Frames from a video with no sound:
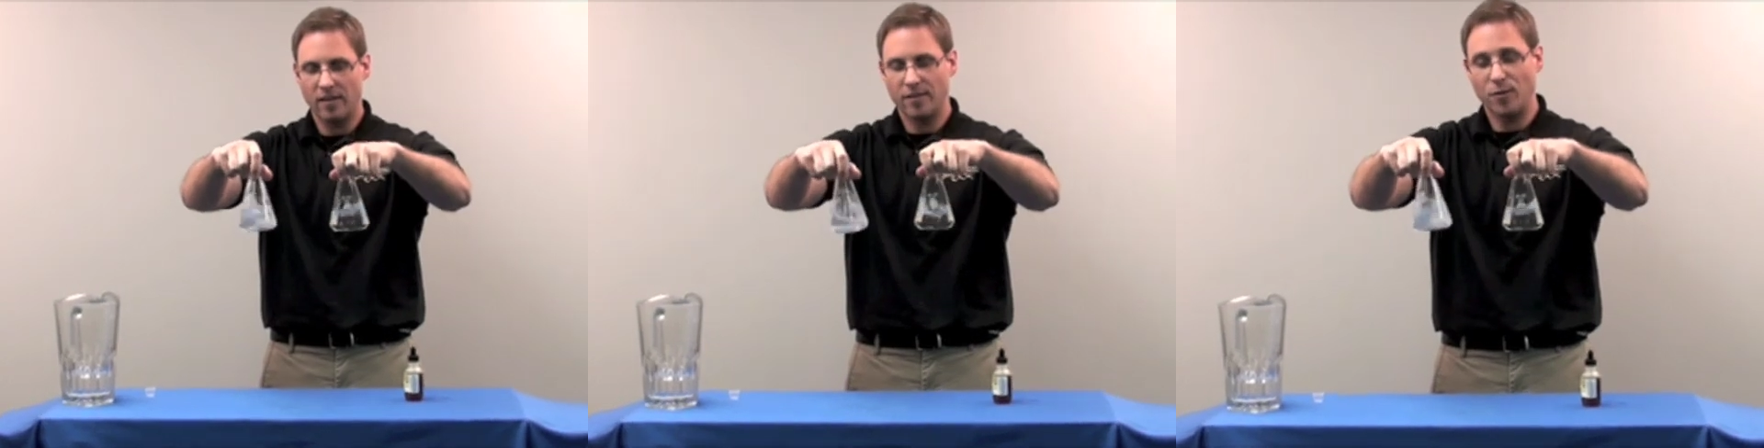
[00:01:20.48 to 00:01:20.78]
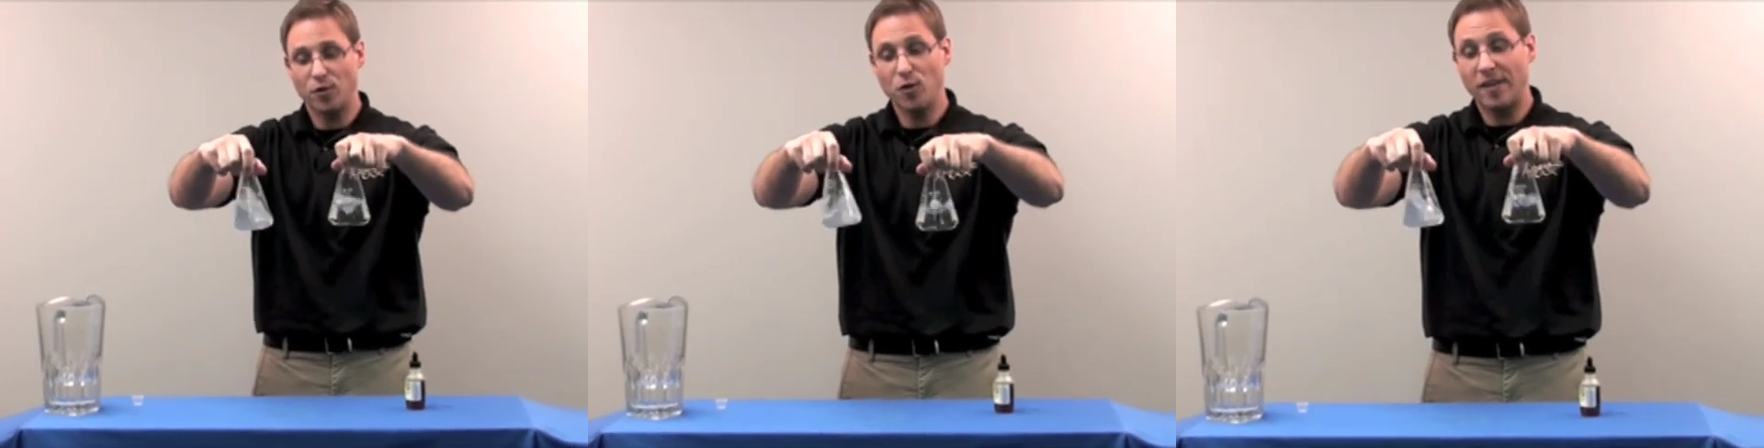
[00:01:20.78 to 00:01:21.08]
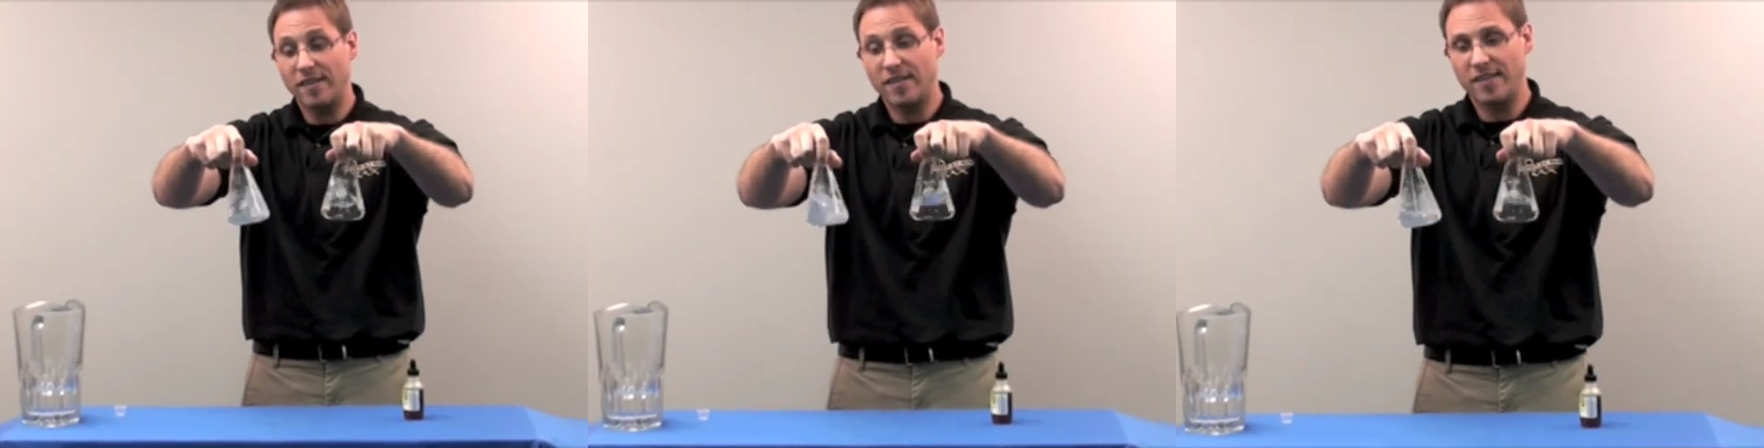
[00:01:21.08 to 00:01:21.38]
So as you
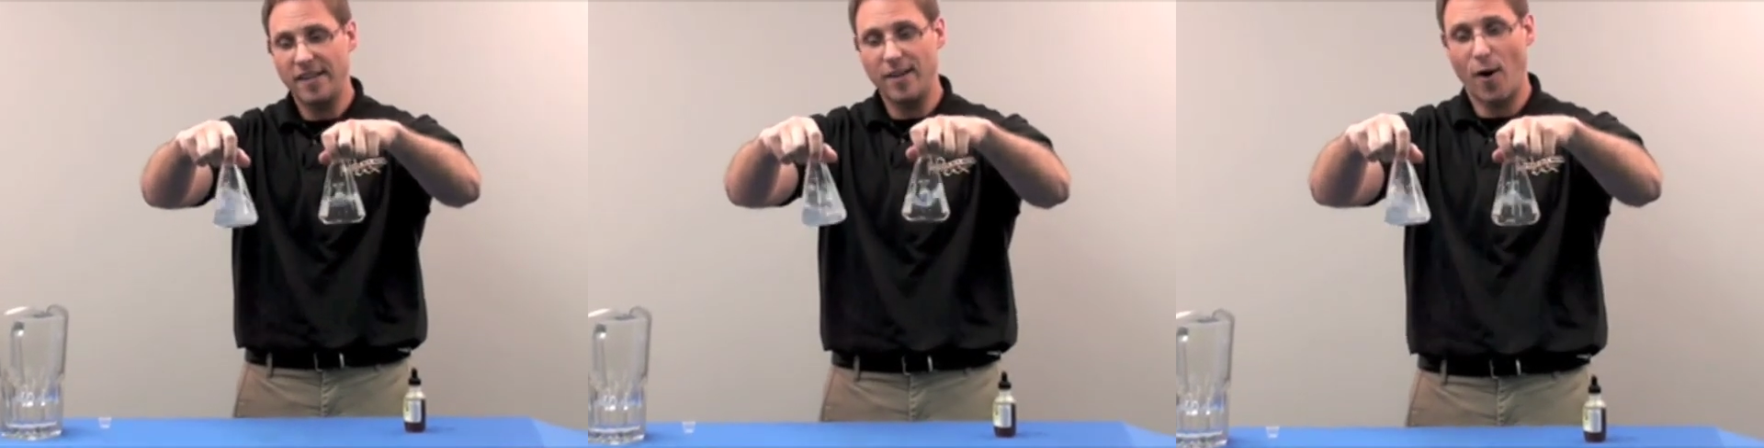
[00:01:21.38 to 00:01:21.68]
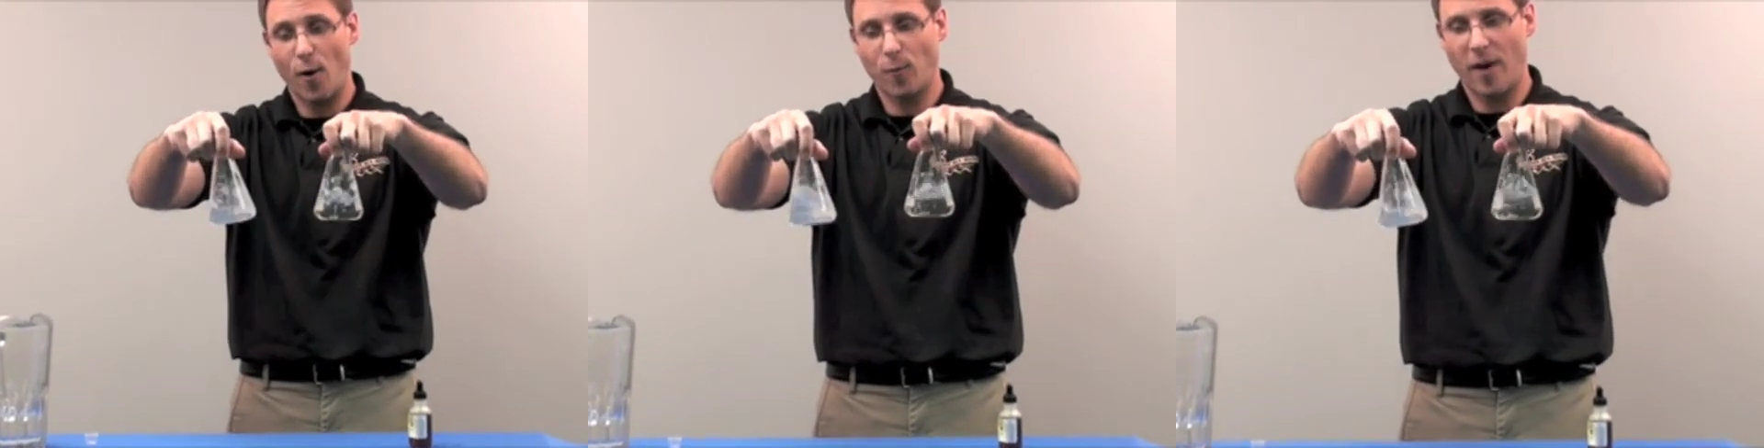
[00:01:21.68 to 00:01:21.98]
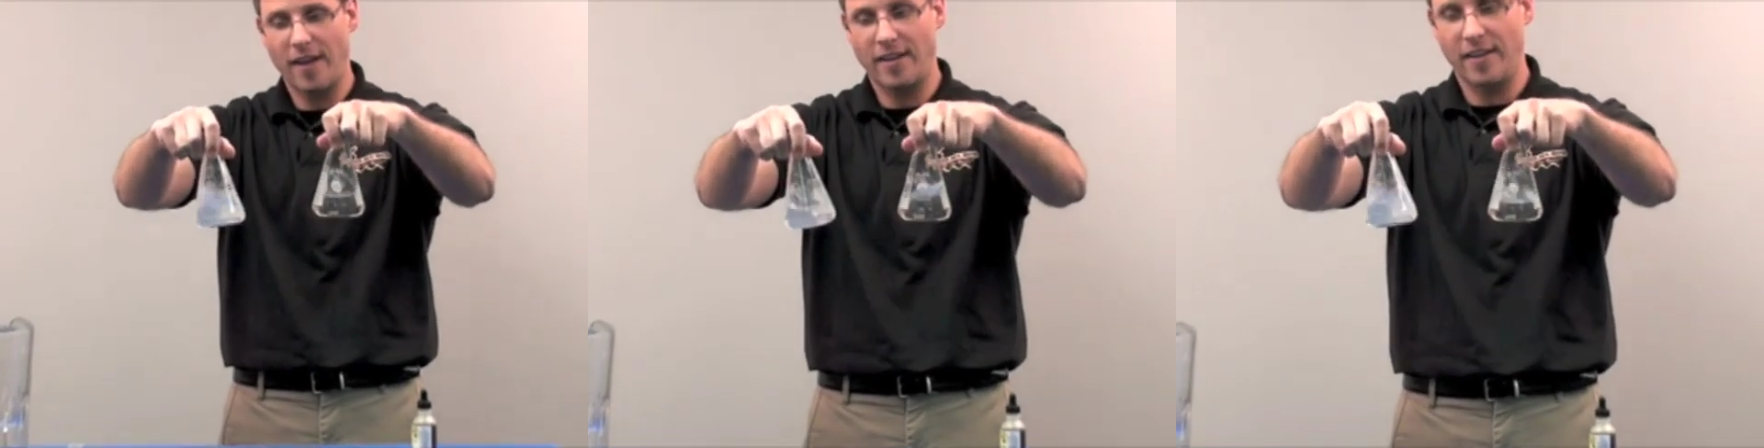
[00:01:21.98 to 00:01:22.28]
can see
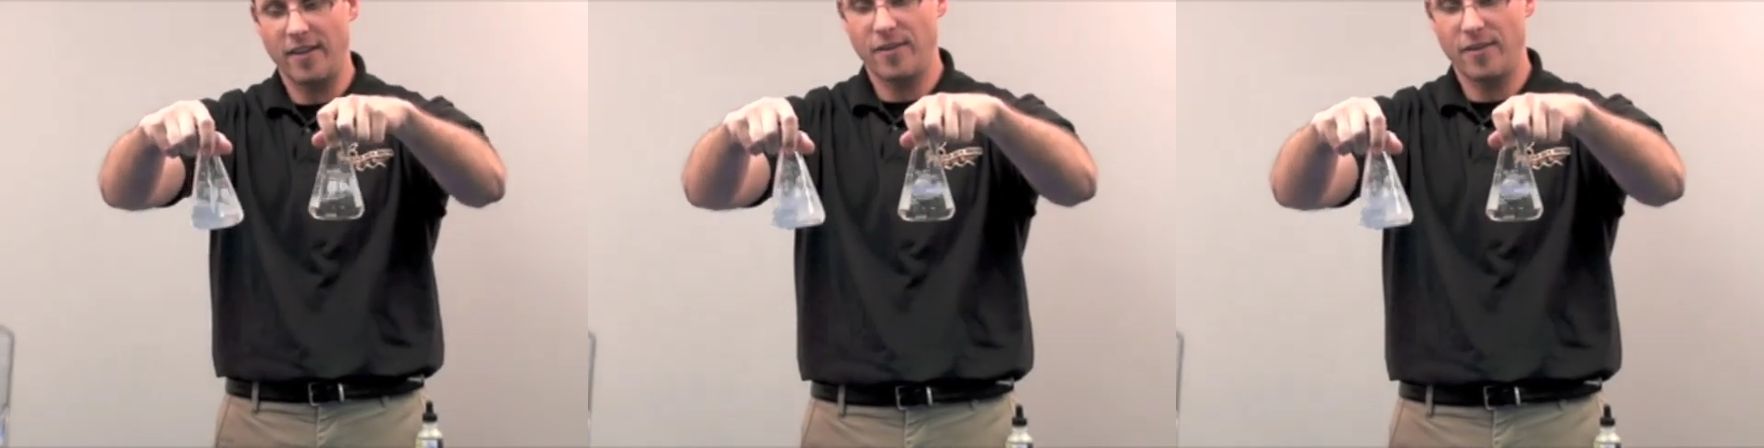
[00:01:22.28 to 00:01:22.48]
already,